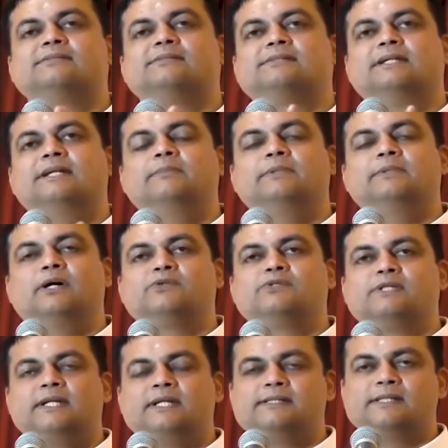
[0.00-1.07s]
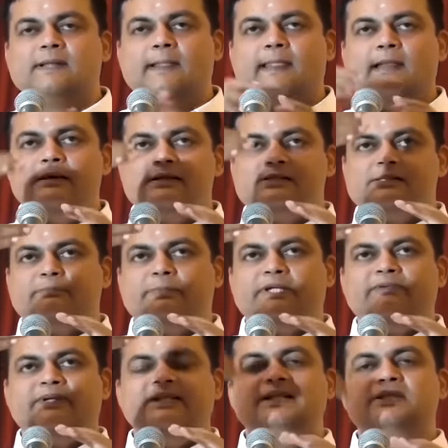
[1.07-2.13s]
sleep downstairs. So
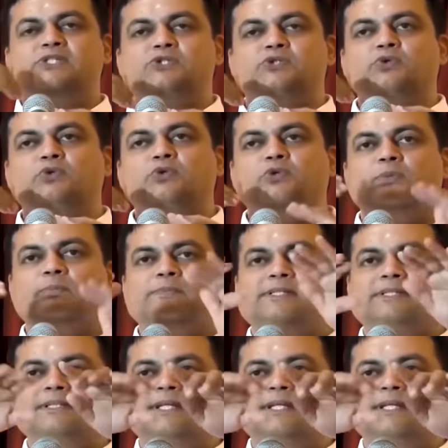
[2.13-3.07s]
between these two rooms,